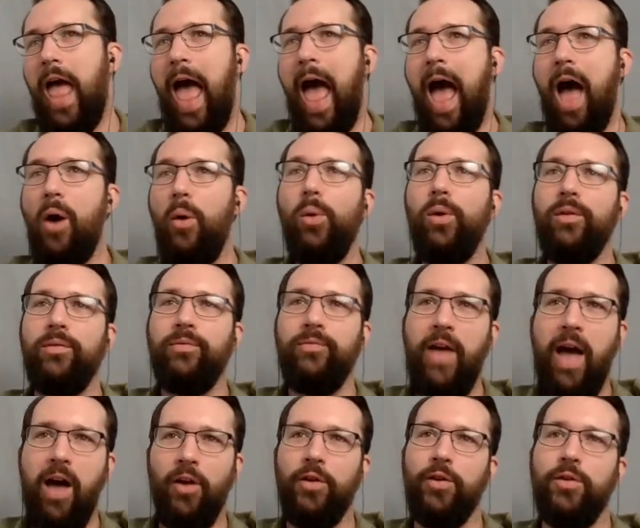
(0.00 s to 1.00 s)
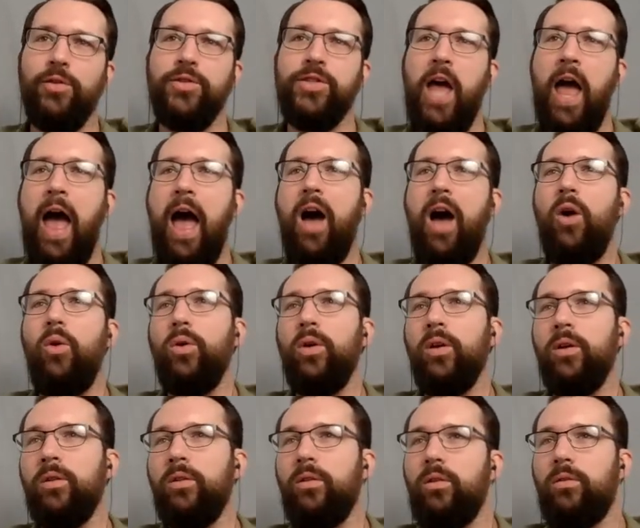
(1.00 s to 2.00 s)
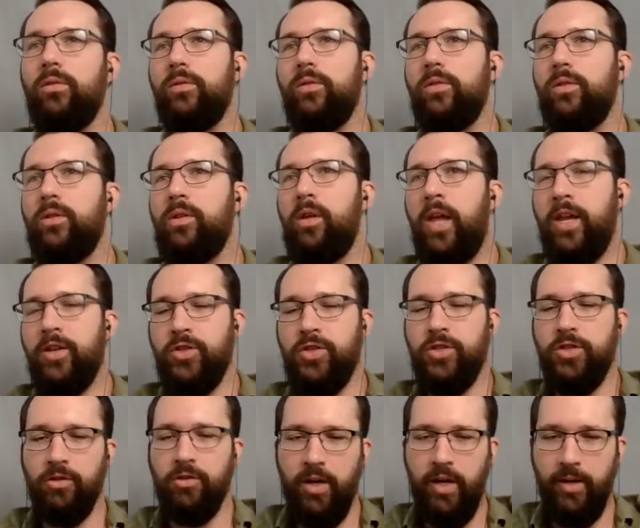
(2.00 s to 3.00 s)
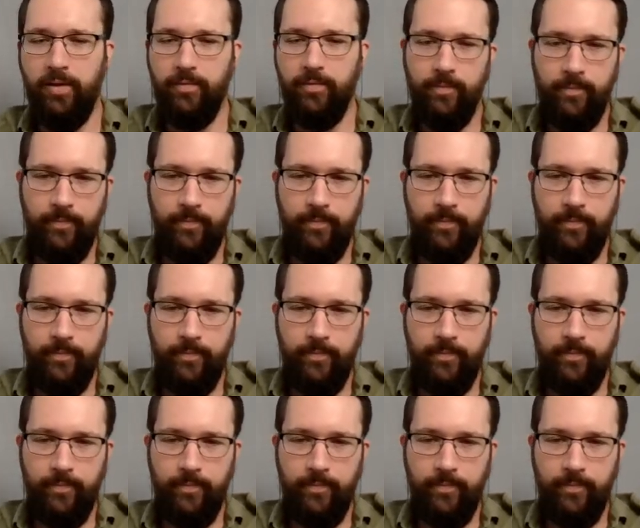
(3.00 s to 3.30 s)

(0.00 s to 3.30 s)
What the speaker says: our values, our history.